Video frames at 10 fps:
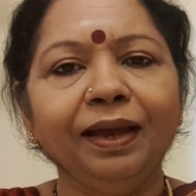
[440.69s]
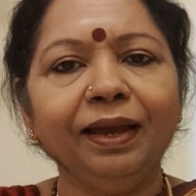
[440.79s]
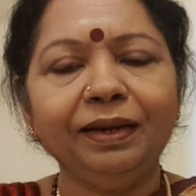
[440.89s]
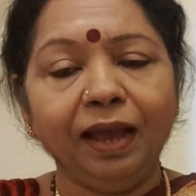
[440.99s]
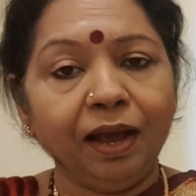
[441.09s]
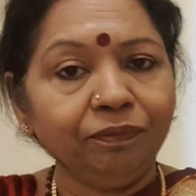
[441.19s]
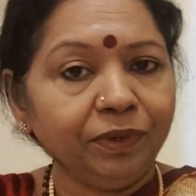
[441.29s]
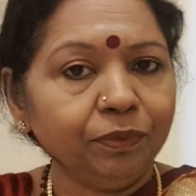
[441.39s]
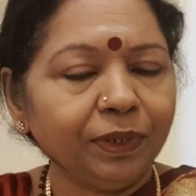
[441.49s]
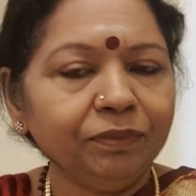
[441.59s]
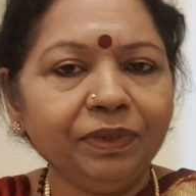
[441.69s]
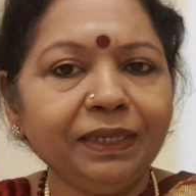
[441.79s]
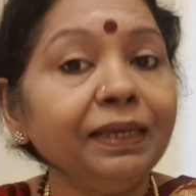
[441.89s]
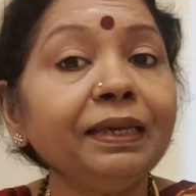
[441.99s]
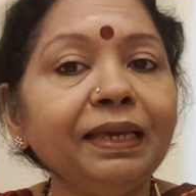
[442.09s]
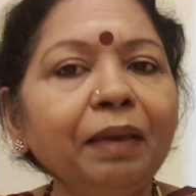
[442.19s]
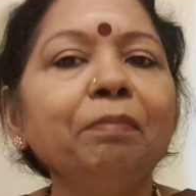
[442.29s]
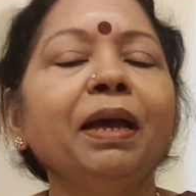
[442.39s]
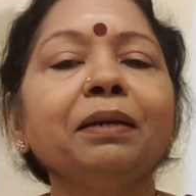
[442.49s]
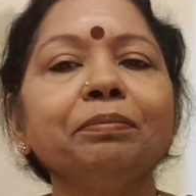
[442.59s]
And after 1 week, he
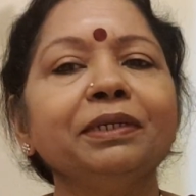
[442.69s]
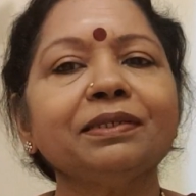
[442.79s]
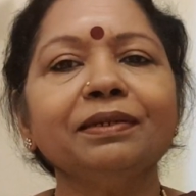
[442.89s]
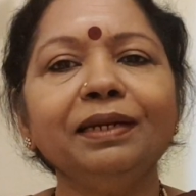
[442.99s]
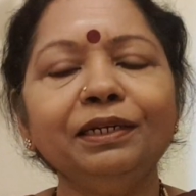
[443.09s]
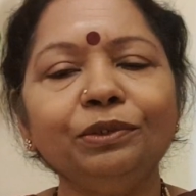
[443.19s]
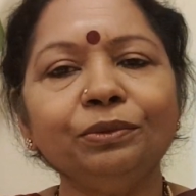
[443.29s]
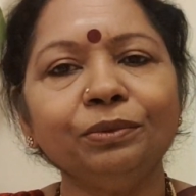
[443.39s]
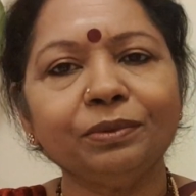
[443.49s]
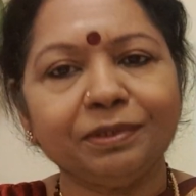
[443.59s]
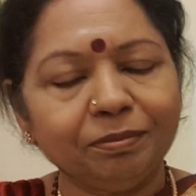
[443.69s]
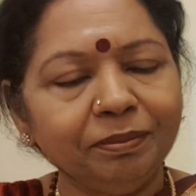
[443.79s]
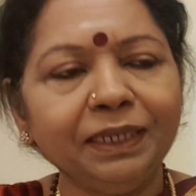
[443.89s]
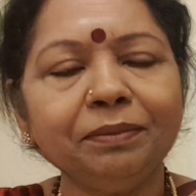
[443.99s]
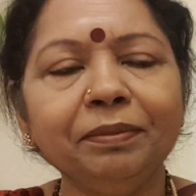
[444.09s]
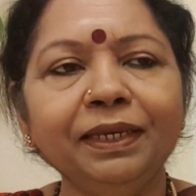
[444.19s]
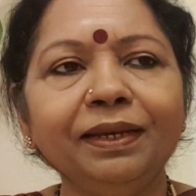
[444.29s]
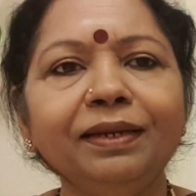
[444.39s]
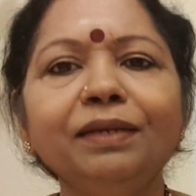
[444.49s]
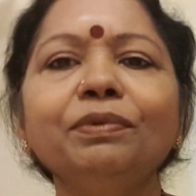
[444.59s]
came back personally to meet me,
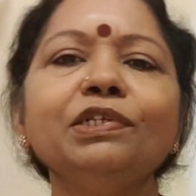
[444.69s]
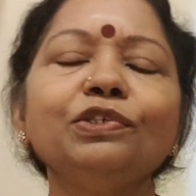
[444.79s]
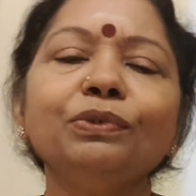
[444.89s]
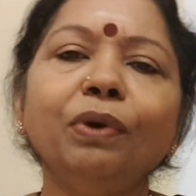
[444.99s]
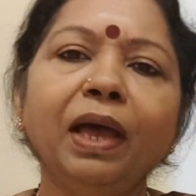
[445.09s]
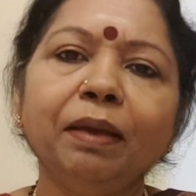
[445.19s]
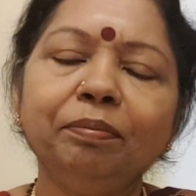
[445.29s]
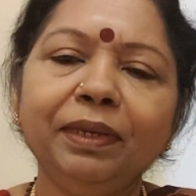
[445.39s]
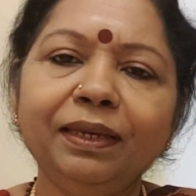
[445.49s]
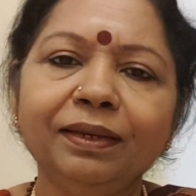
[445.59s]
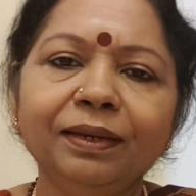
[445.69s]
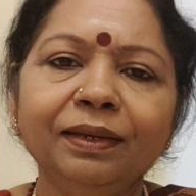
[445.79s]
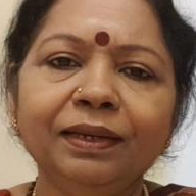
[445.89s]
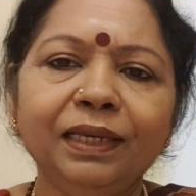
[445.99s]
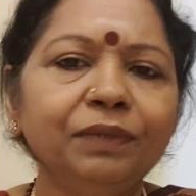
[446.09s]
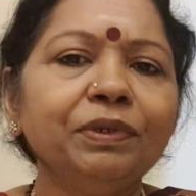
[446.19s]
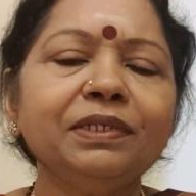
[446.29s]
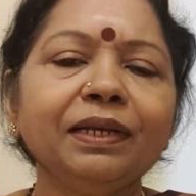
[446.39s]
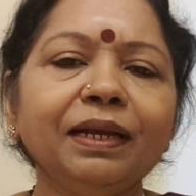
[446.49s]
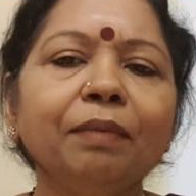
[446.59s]
and he was so happy. He
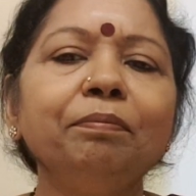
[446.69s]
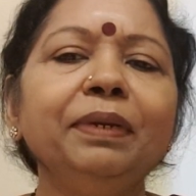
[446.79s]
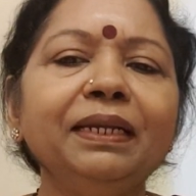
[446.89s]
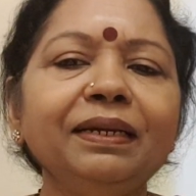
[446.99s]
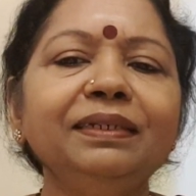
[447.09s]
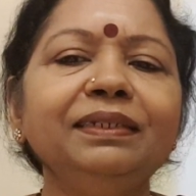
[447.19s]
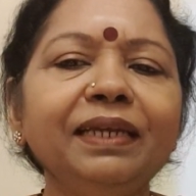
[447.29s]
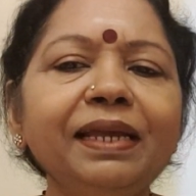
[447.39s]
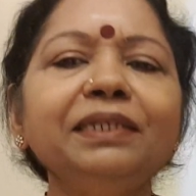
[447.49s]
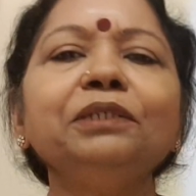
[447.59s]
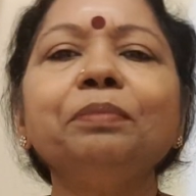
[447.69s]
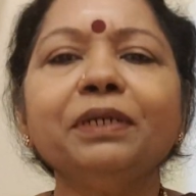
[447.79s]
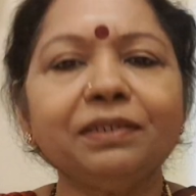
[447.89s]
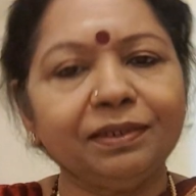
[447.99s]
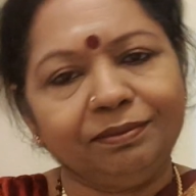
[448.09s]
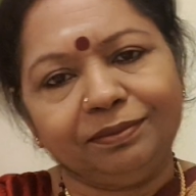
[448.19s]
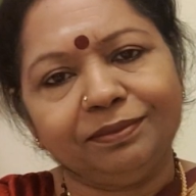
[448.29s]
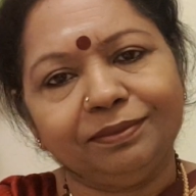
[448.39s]
was a completely changed person,